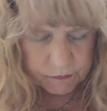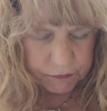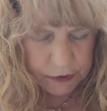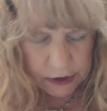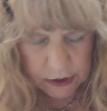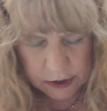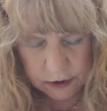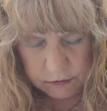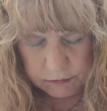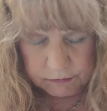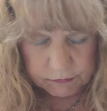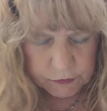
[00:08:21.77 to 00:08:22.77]
my head
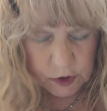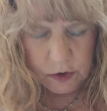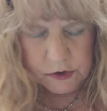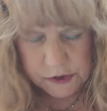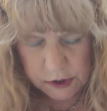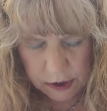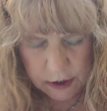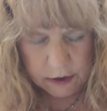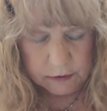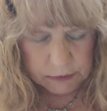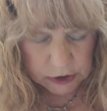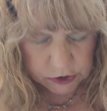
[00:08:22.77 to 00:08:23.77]
goes
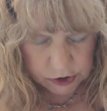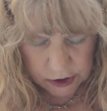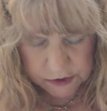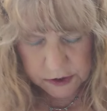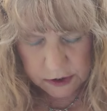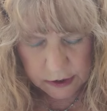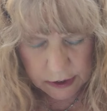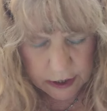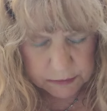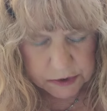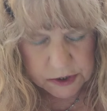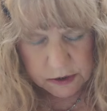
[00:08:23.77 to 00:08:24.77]
down, my chest
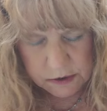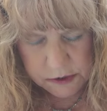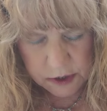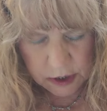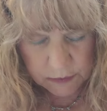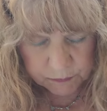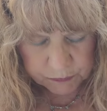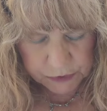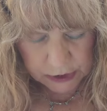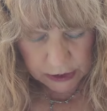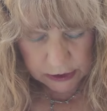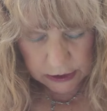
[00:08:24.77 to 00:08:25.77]
collapses.
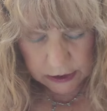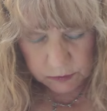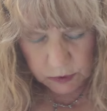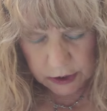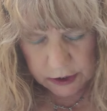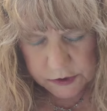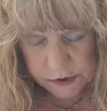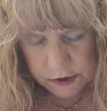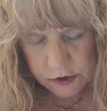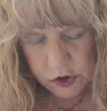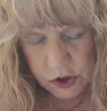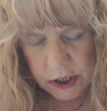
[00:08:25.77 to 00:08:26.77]
And then what I'd
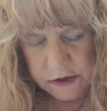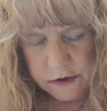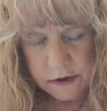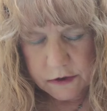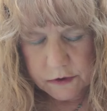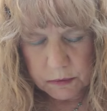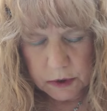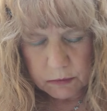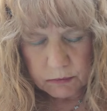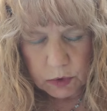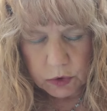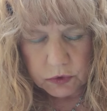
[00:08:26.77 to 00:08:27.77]
suggest is we
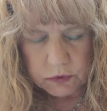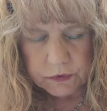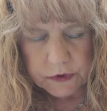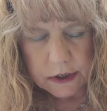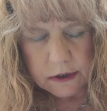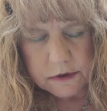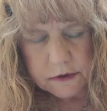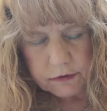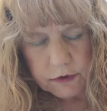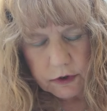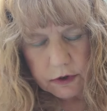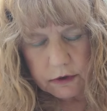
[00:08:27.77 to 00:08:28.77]
move this
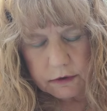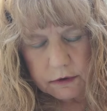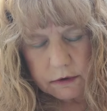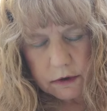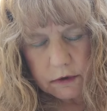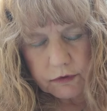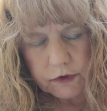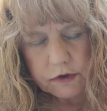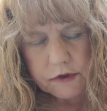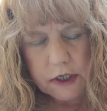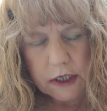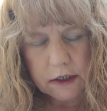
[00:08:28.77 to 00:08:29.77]
for a few
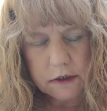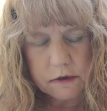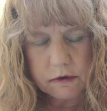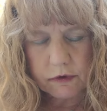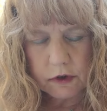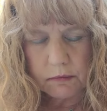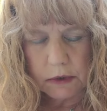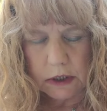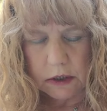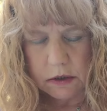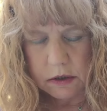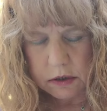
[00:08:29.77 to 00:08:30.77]
seconds, few
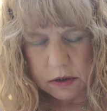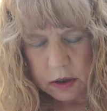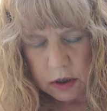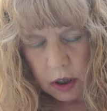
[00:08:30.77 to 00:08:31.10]
minutes,